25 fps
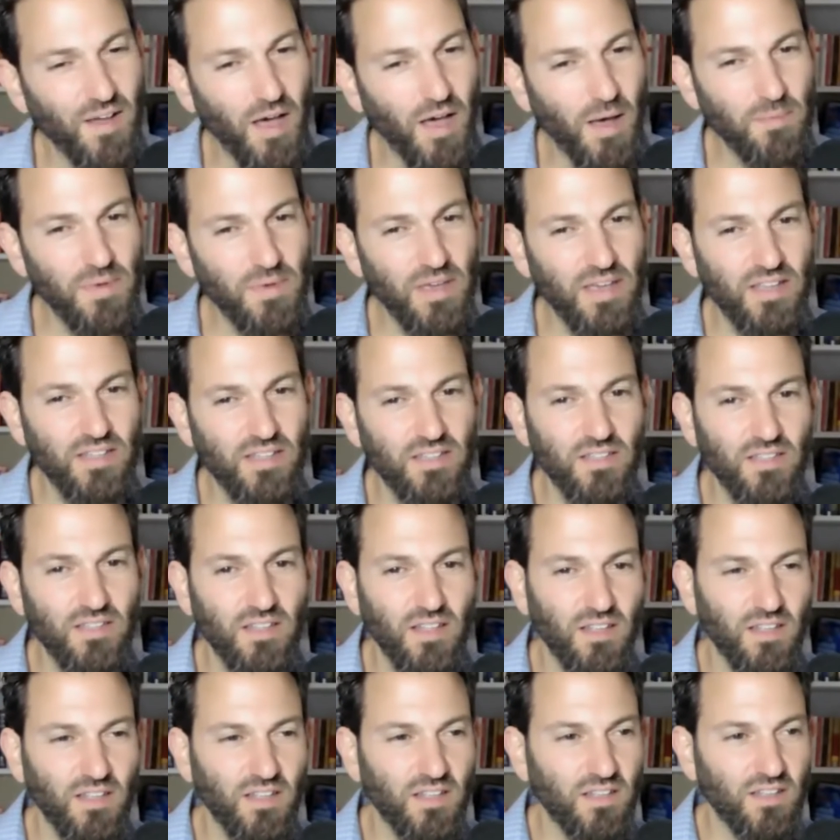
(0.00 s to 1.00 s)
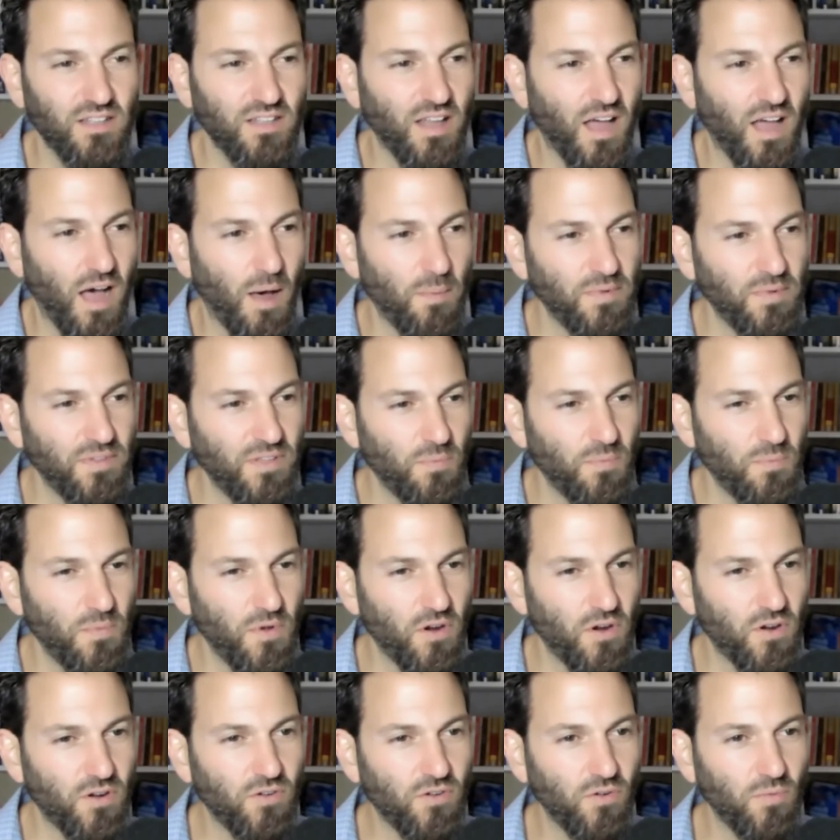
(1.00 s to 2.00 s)
I mean, I'm in the
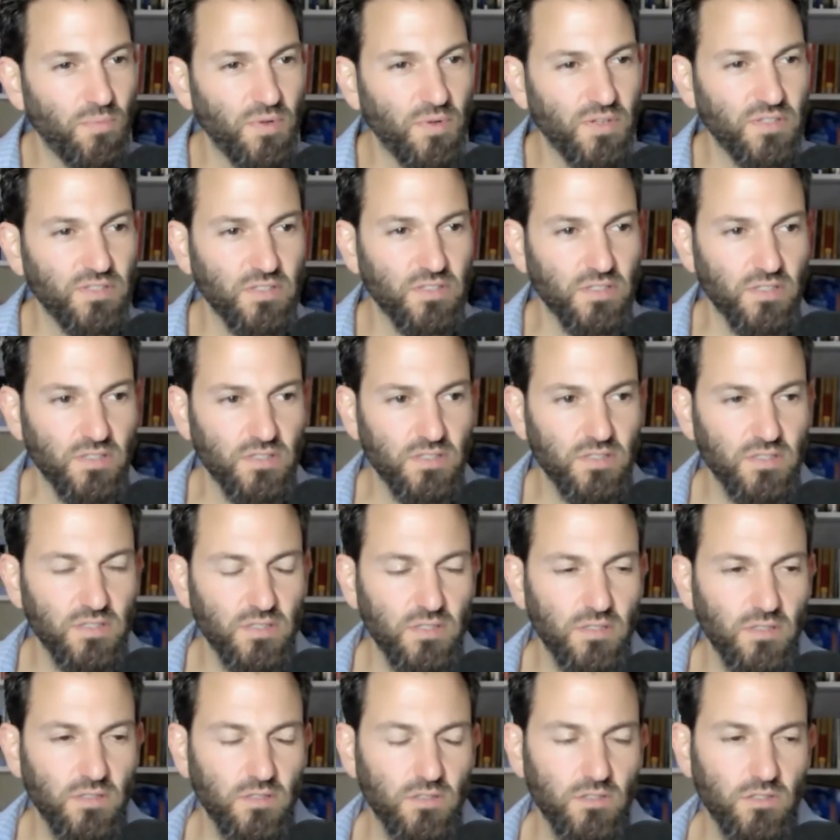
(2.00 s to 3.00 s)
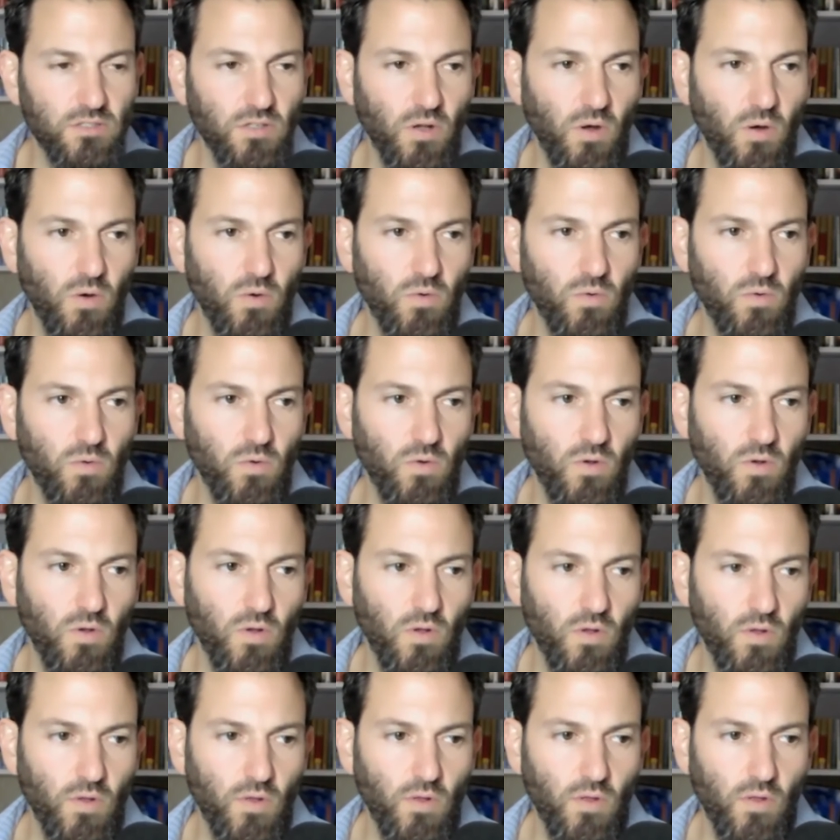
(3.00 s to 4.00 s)
miracle business. So
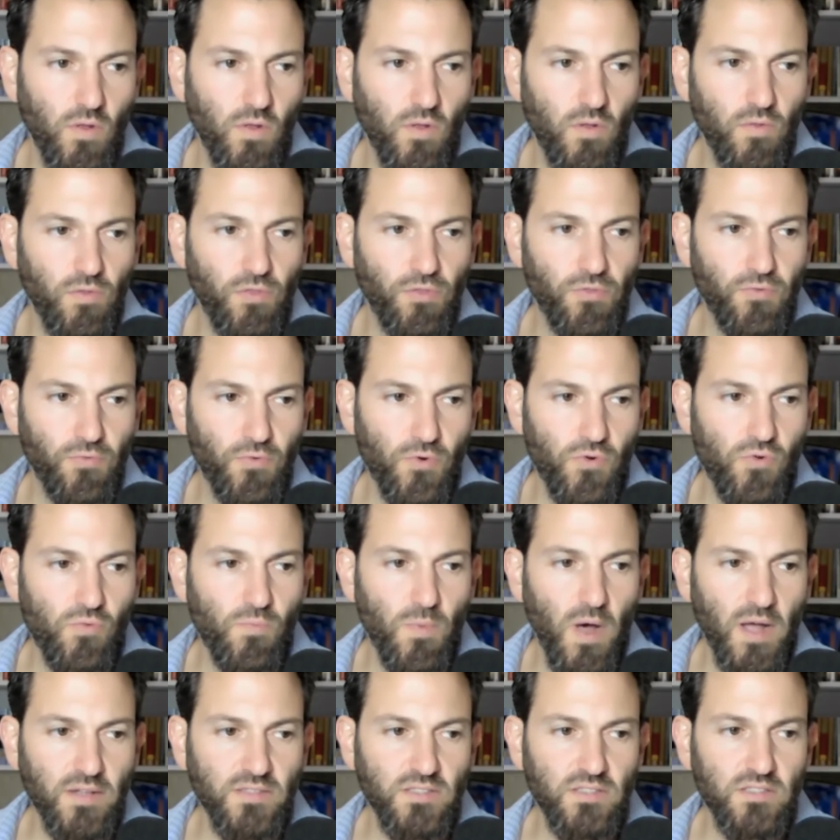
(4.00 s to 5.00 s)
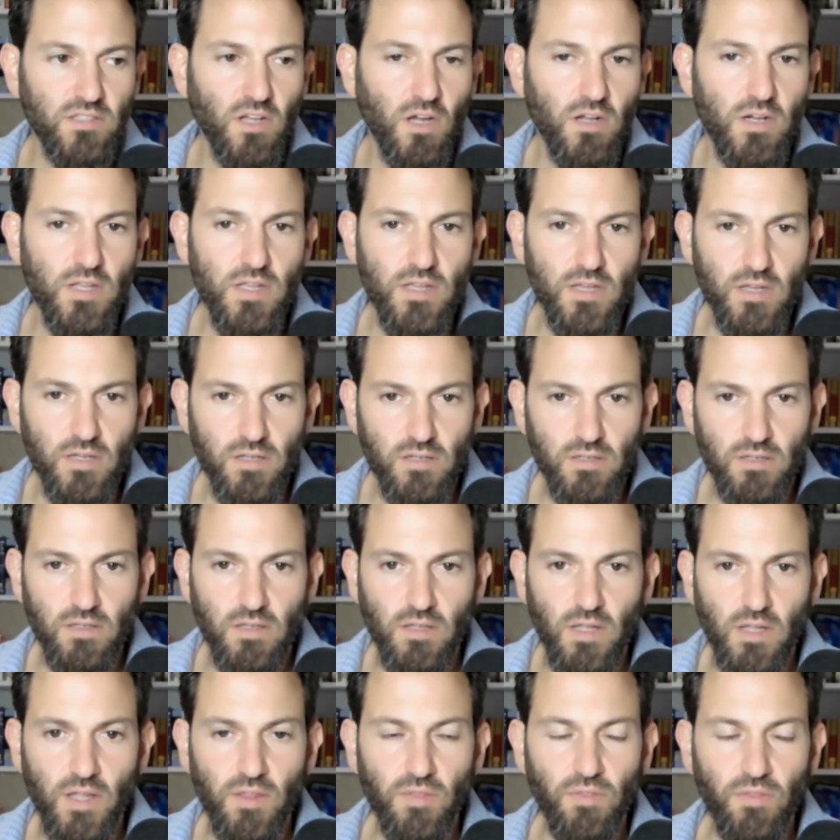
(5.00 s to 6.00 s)
through my studying
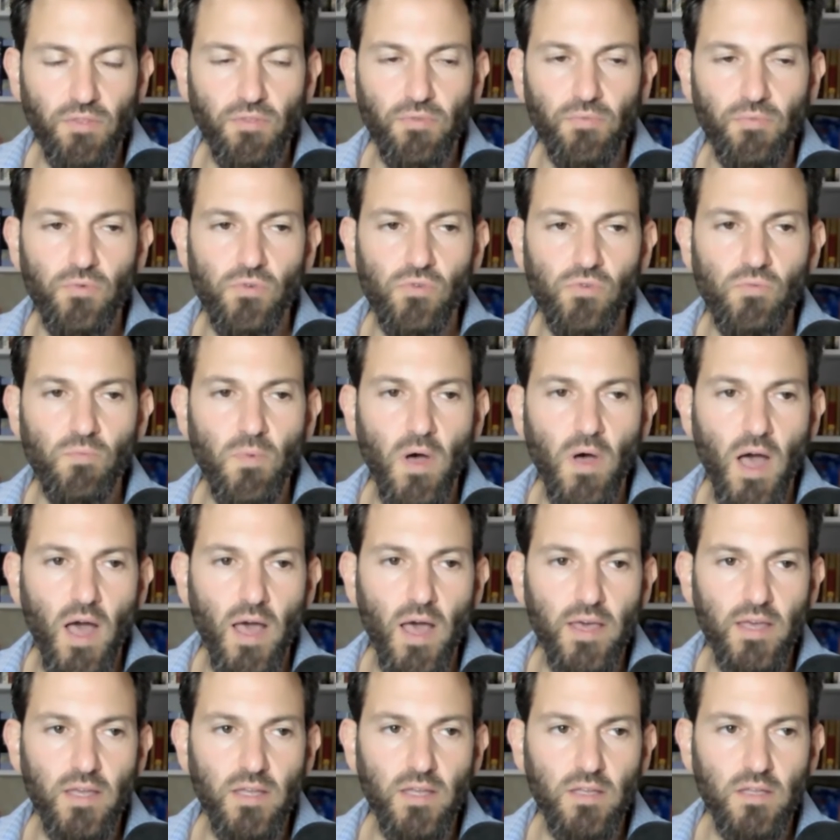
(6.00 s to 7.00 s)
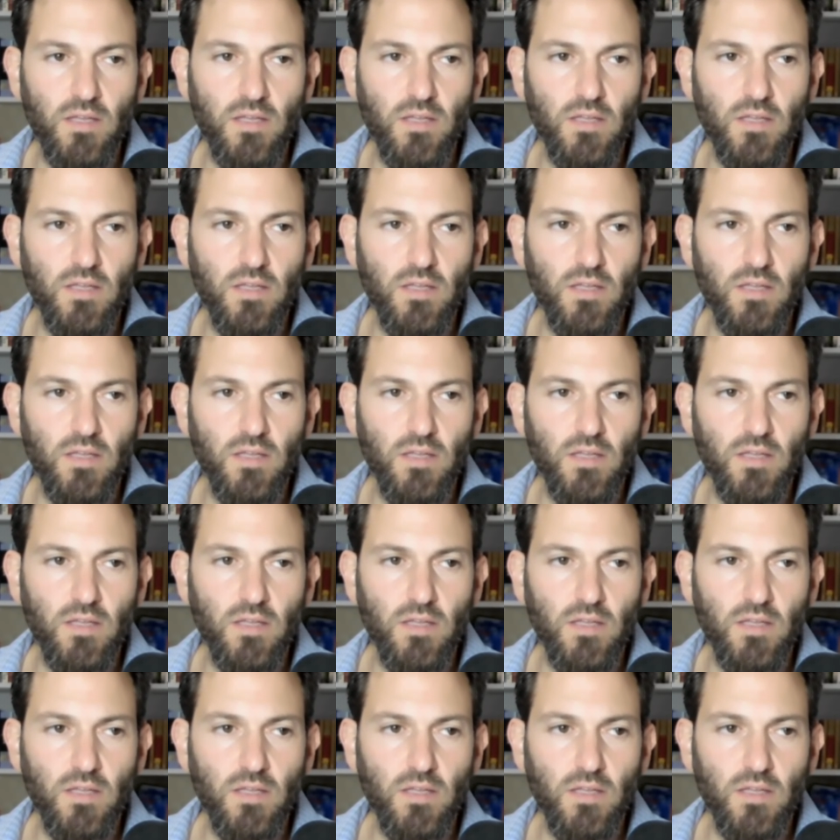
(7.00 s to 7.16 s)
and through my